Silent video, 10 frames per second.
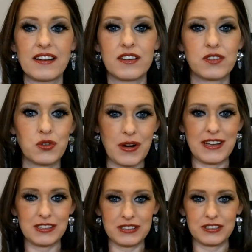
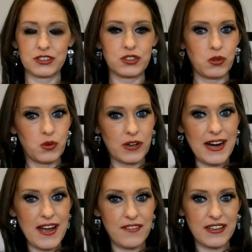trailers or
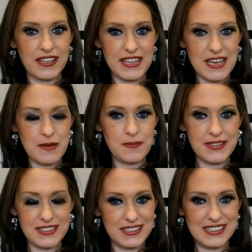having them
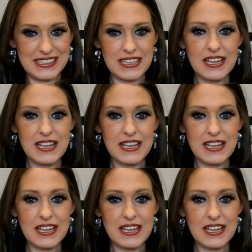done.